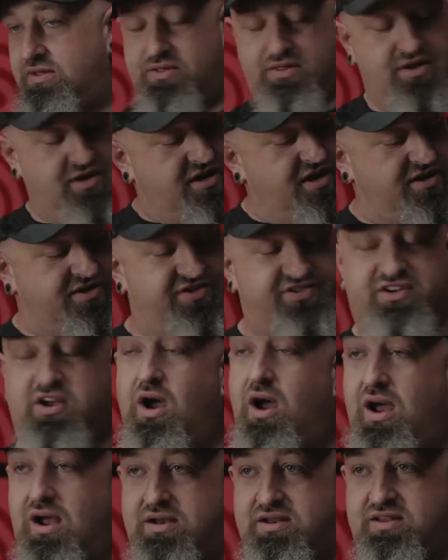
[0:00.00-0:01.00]
the gun is
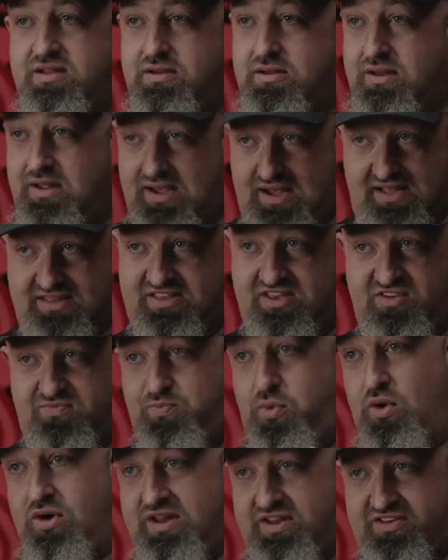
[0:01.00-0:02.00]
cocked. At this
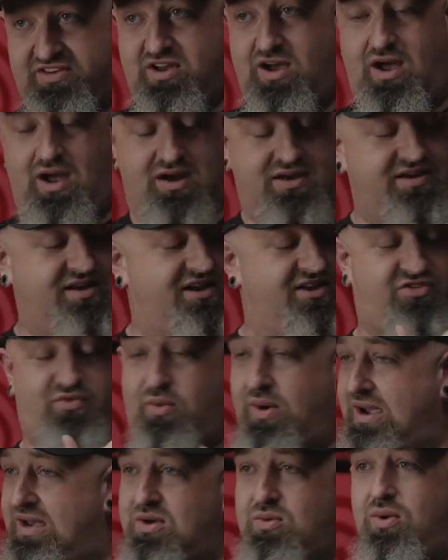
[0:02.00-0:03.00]
point, it's cocked. It's
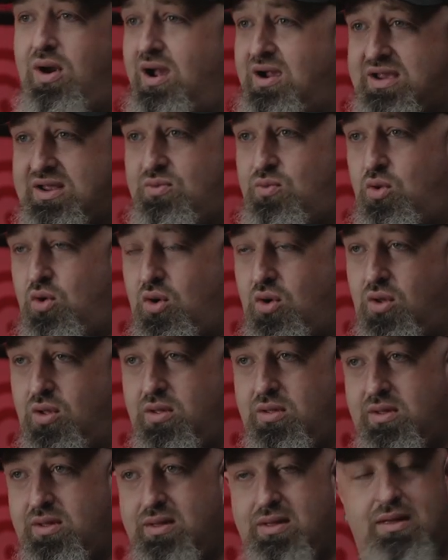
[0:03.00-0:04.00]
ready to rock and
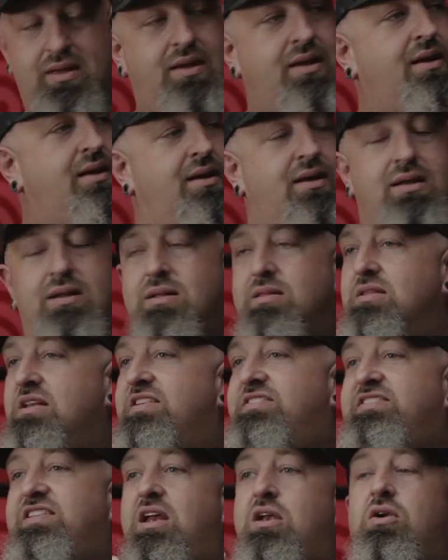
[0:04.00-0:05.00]
roll.
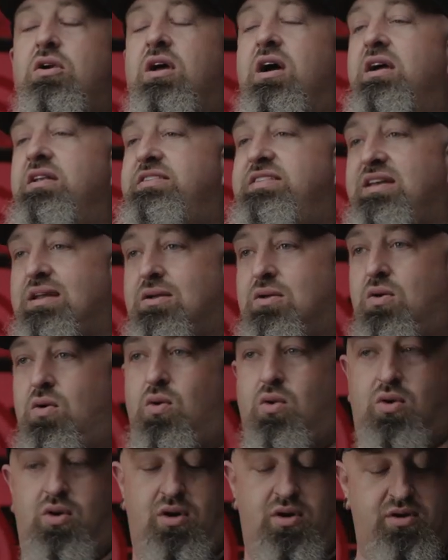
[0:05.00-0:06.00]
Let's say you're hunting
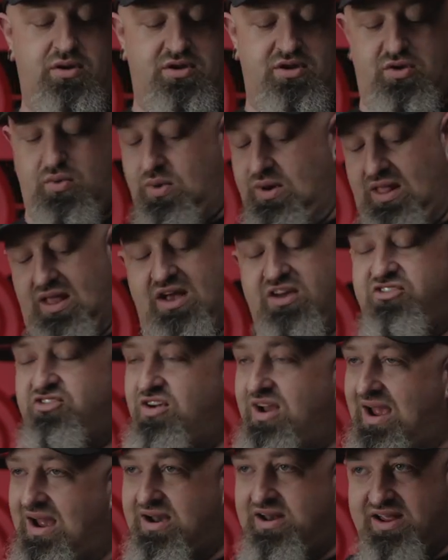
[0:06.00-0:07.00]
or you realize
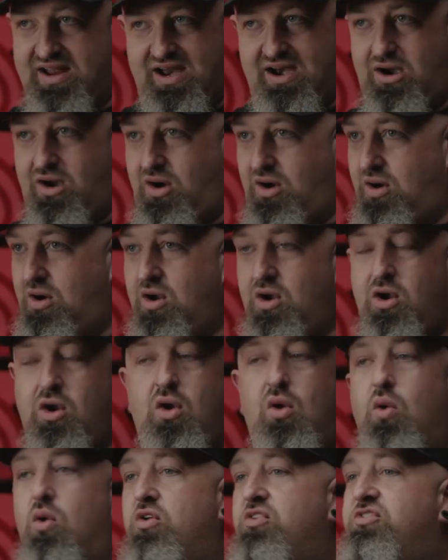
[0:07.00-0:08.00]
you're out of air
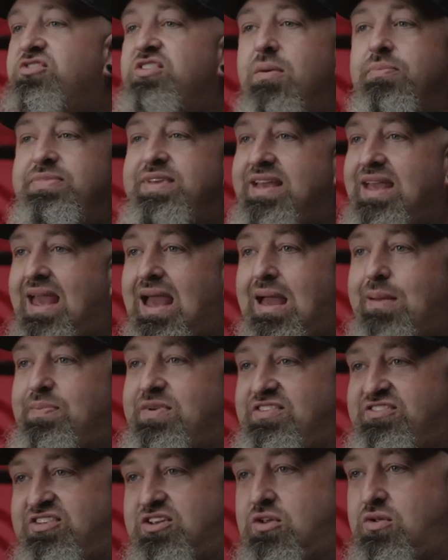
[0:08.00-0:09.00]
or something
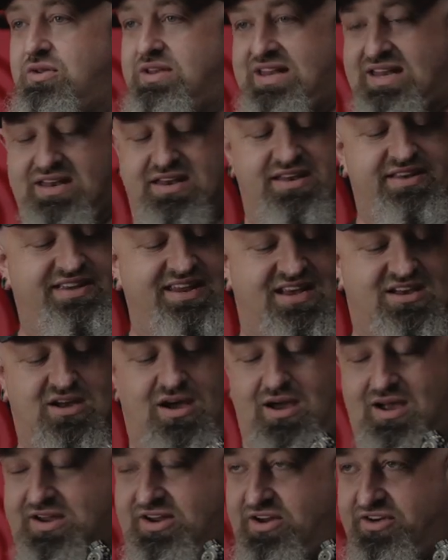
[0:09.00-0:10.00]
happens and you need to
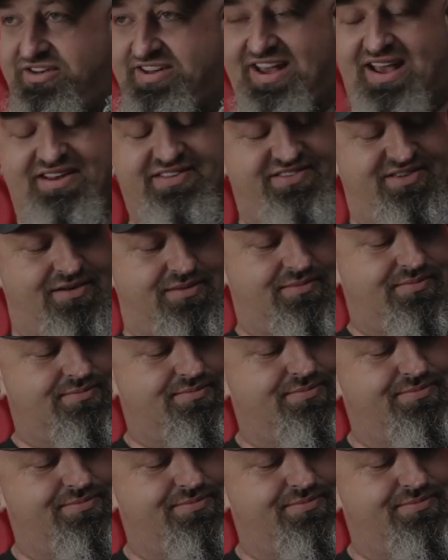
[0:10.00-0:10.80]
decock your Texan.